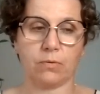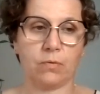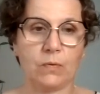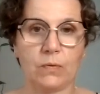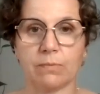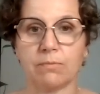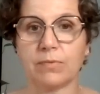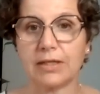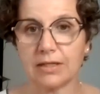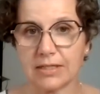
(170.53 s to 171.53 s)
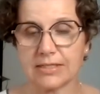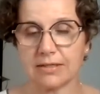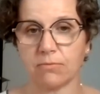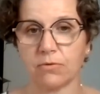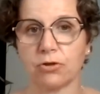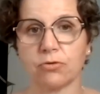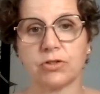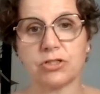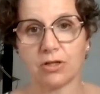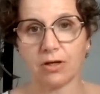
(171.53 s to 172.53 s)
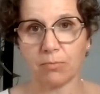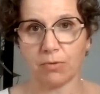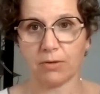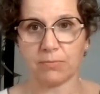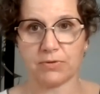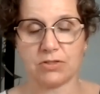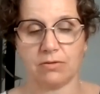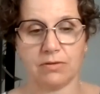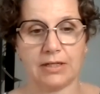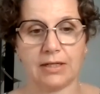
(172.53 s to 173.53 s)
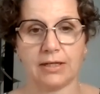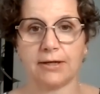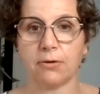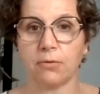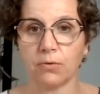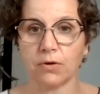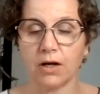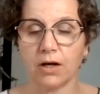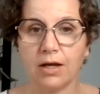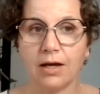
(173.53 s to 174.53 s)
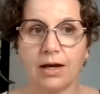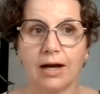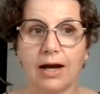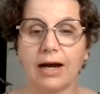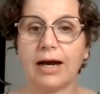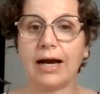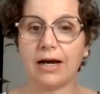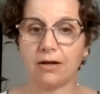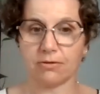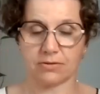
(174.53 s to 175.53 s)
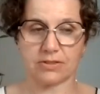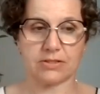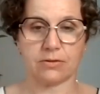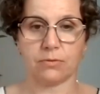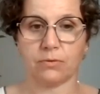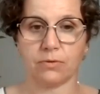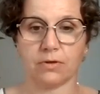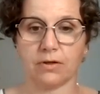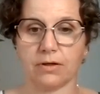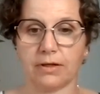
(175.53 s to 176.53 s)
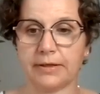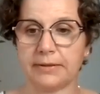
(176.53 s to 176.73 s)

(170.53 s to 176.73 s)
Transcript: or meeting someone, or a job opportunity, or a house, or